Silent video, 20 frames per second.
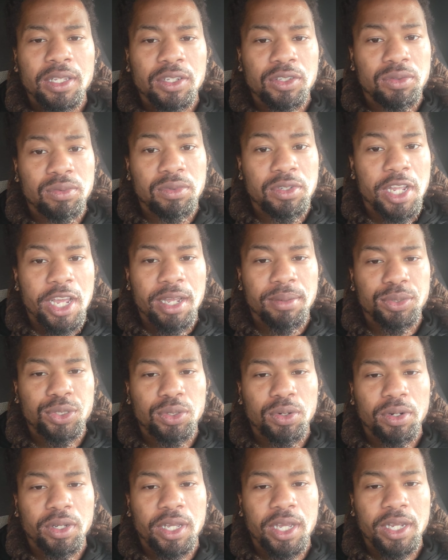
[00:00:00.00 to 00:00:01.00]
then you damn
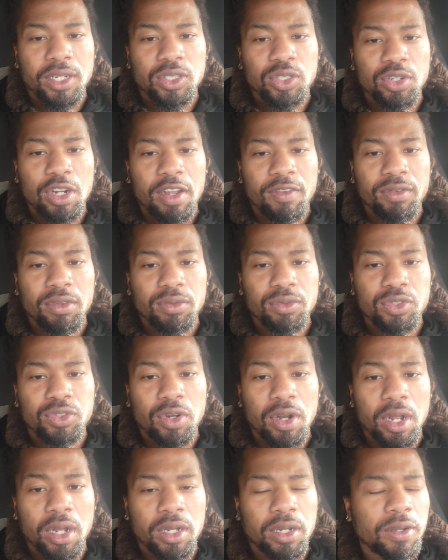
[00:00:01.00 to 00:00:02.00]
sure can't drive no
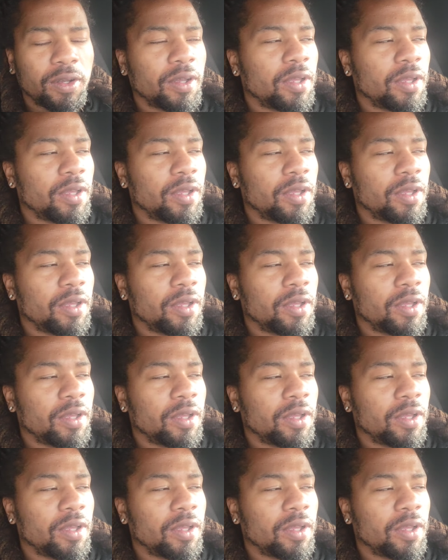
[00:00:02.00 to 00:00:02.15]
truck."